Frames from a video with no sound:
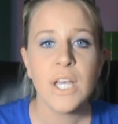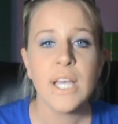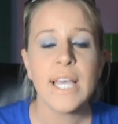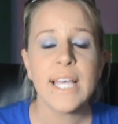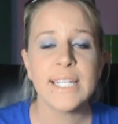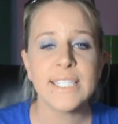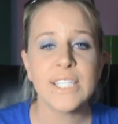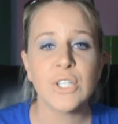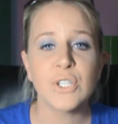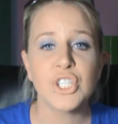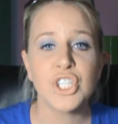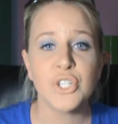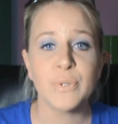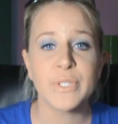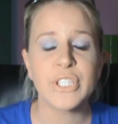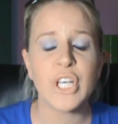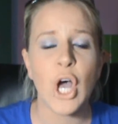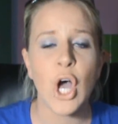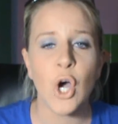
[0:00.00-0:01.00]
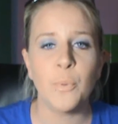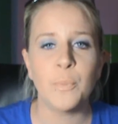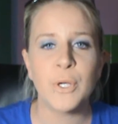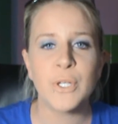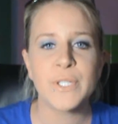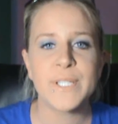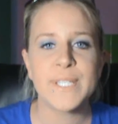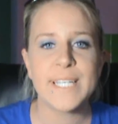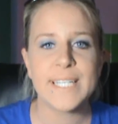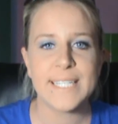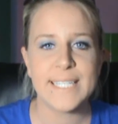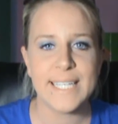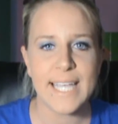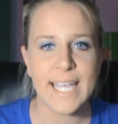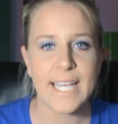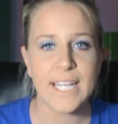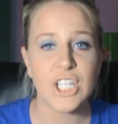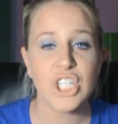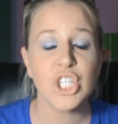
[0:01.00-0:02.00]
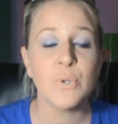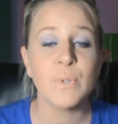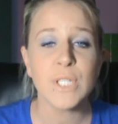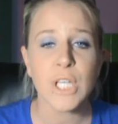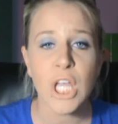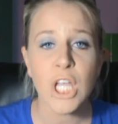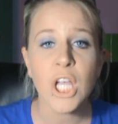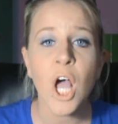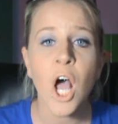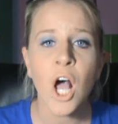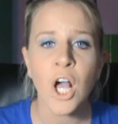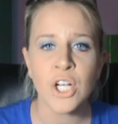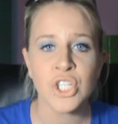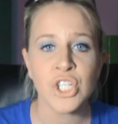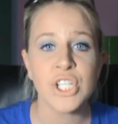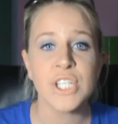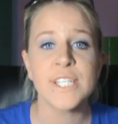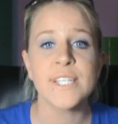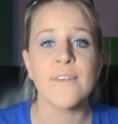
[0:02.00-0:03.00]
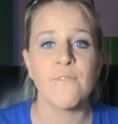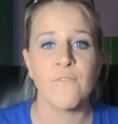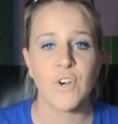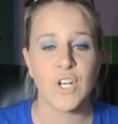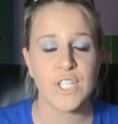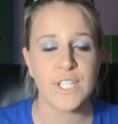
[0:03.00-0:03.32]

until she was almost dead. She was unconscious for